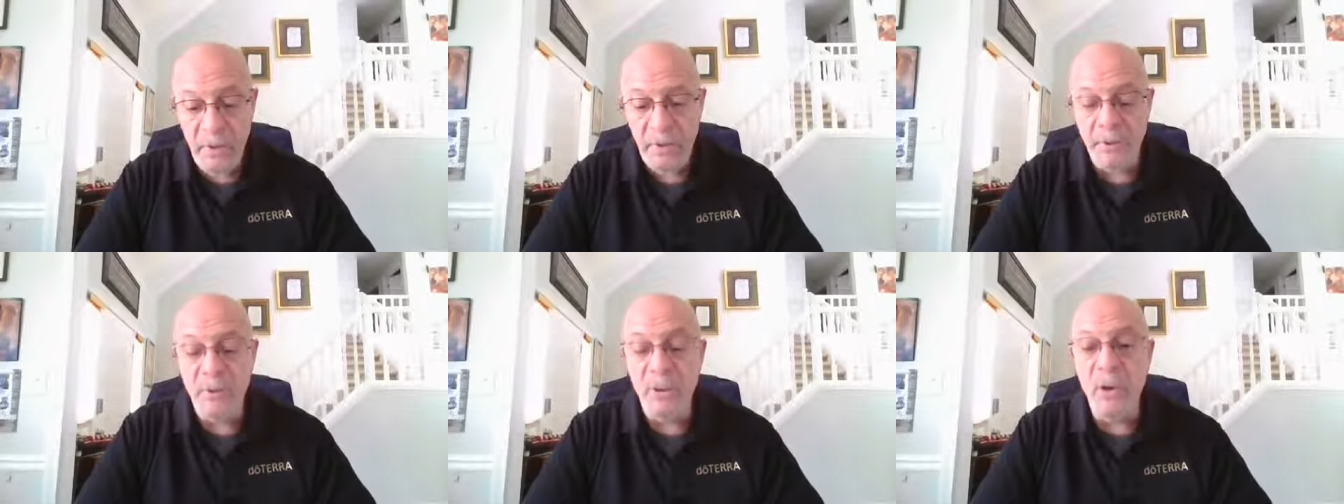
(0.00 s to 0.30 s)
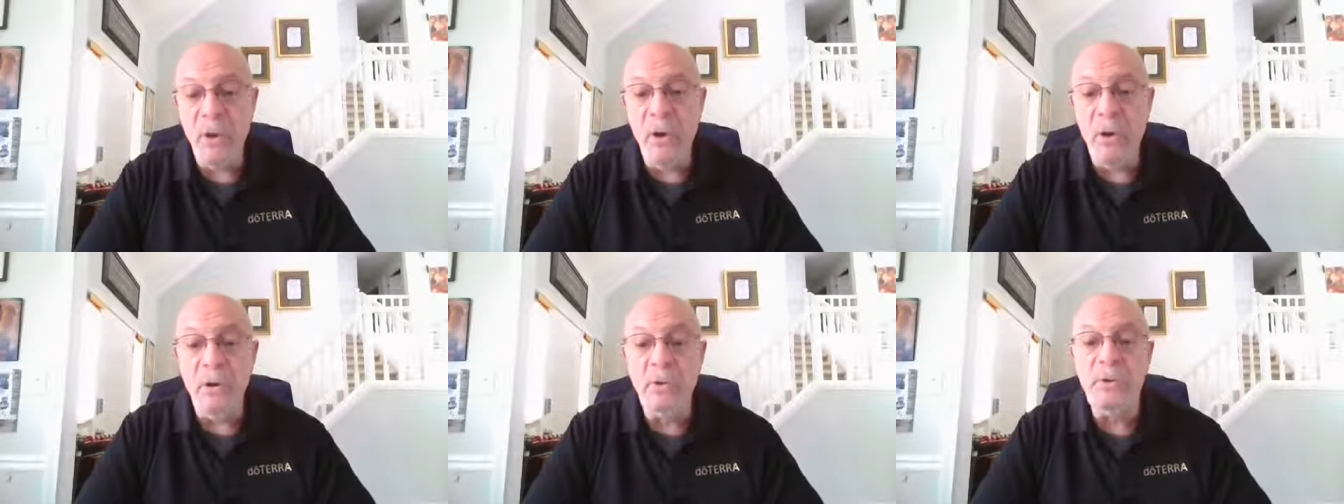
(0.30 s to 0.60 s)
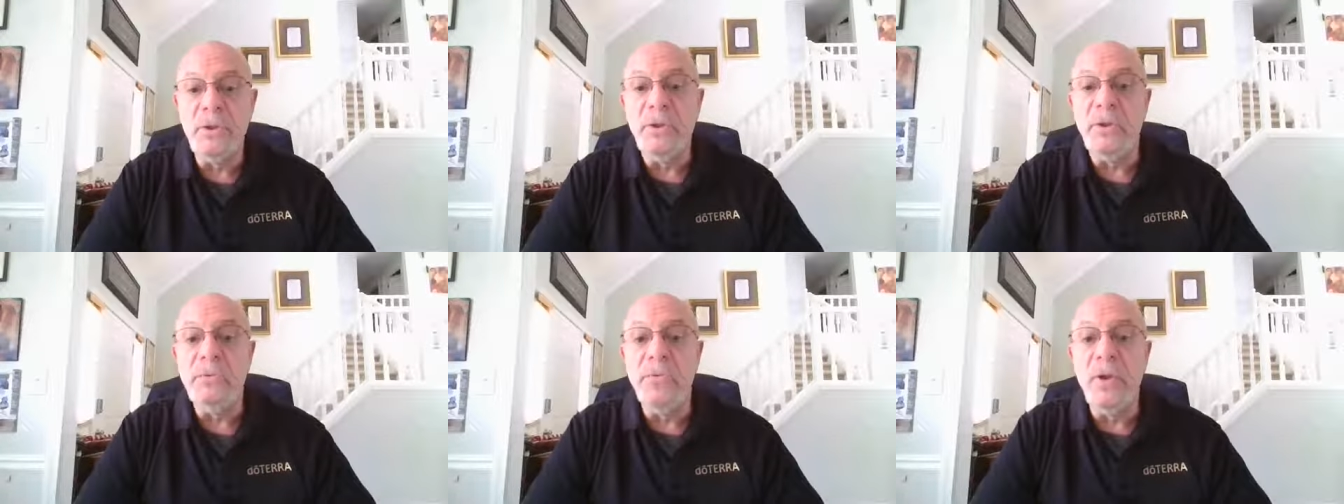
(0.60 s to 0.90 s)

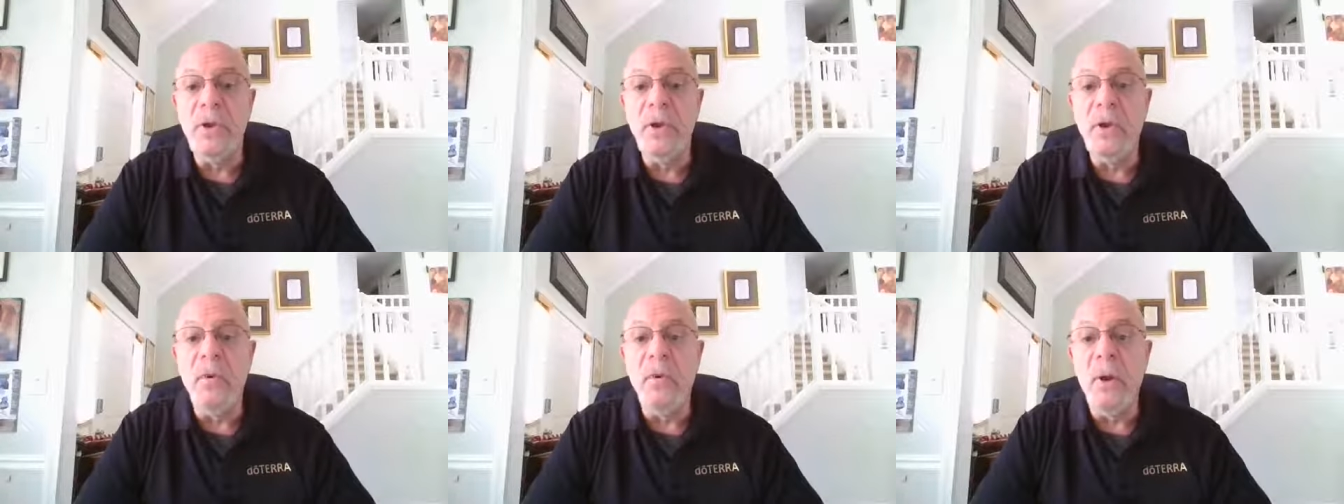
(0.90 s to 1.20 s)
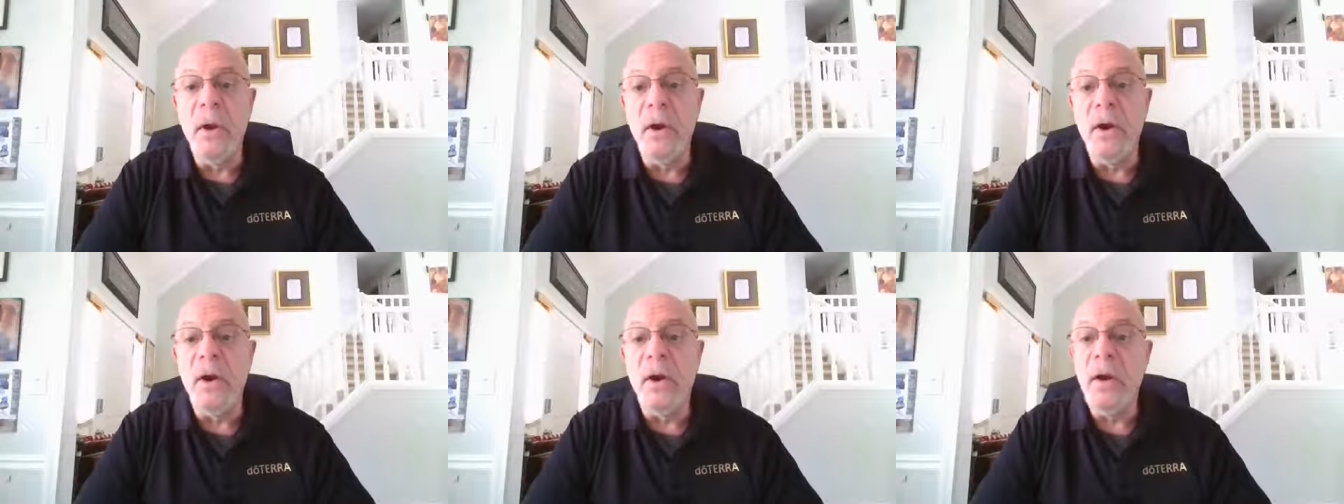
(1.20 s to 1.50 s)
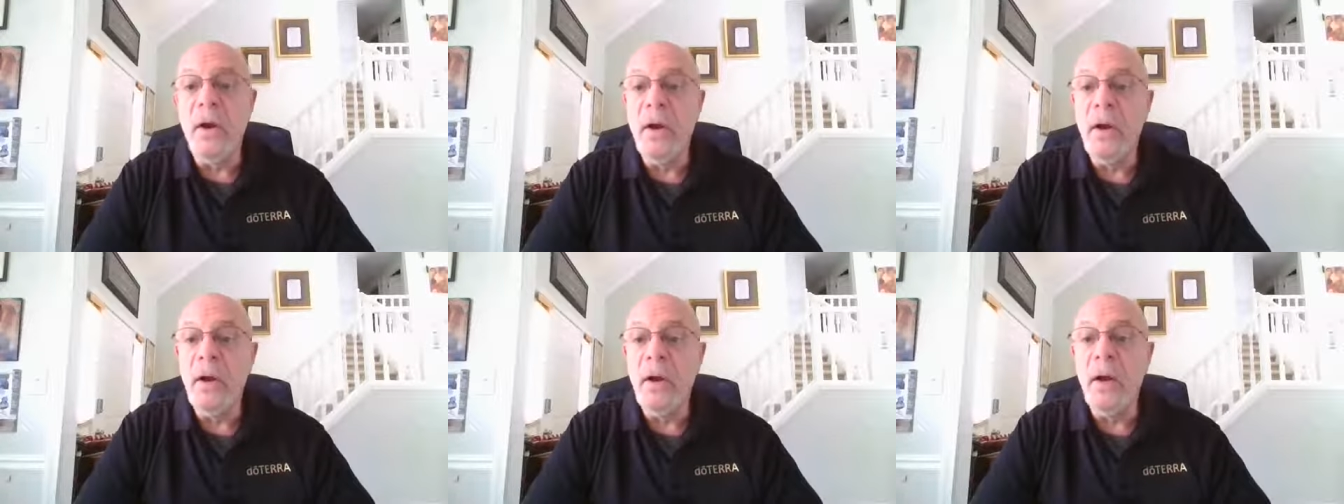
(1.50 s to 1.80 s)
so just be
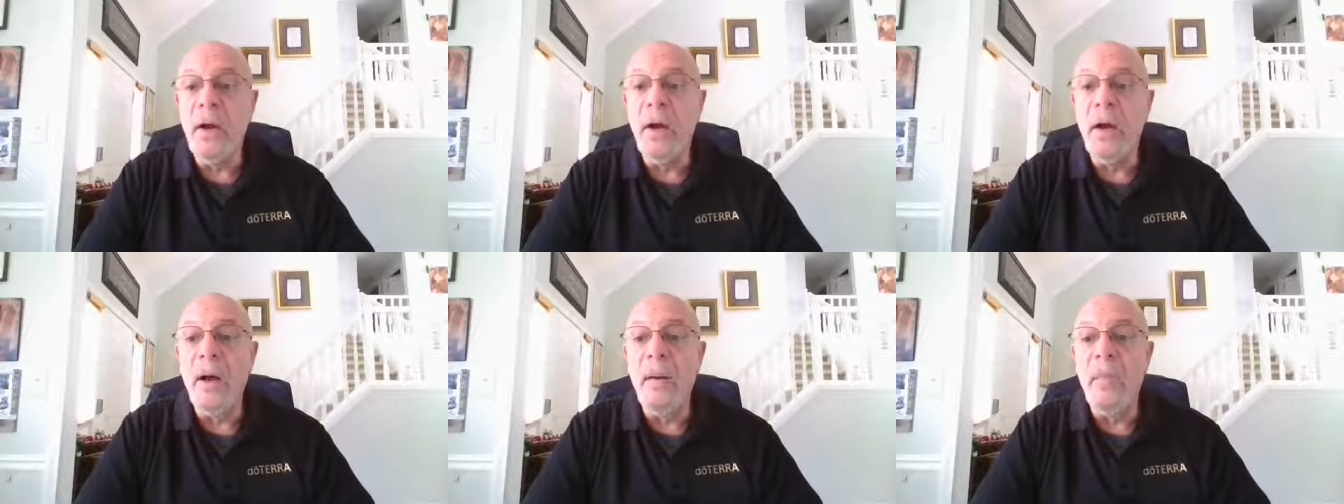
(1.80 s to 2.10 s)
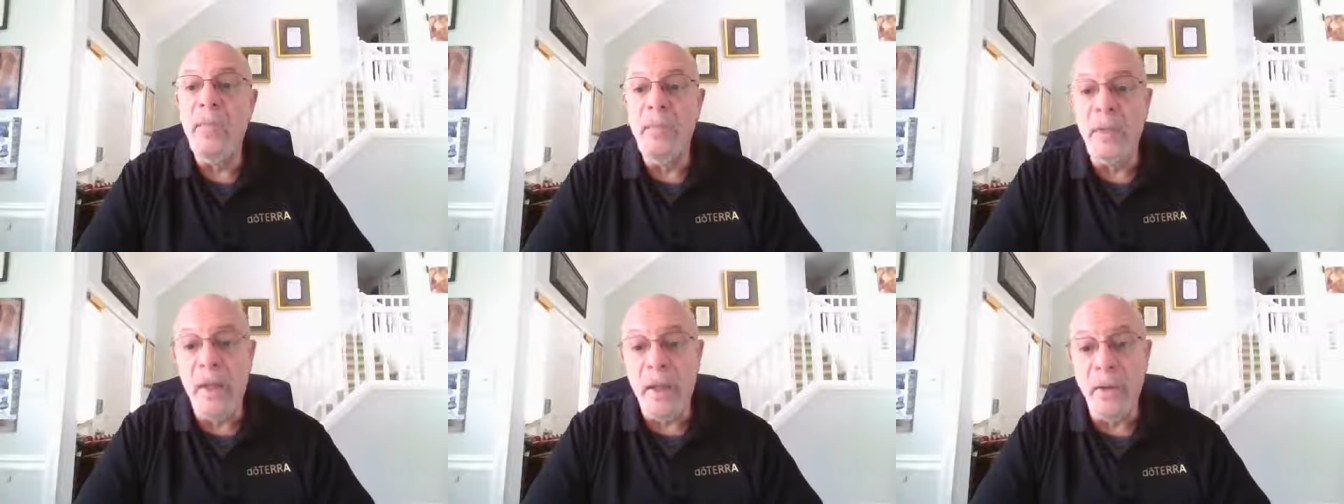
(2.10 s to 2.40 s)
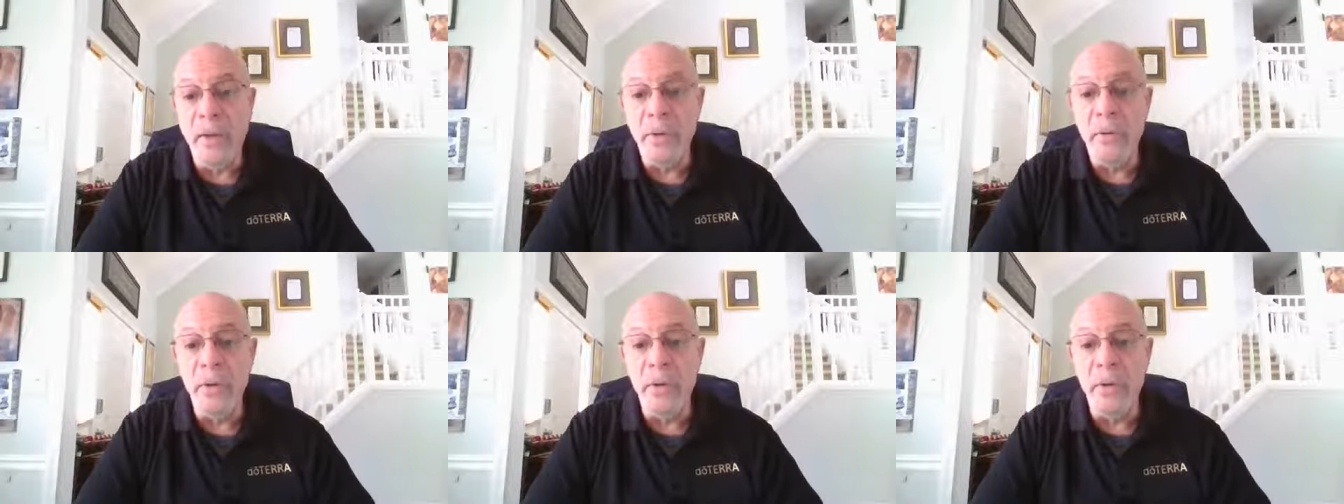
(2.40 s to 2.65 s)
aware, uh, plan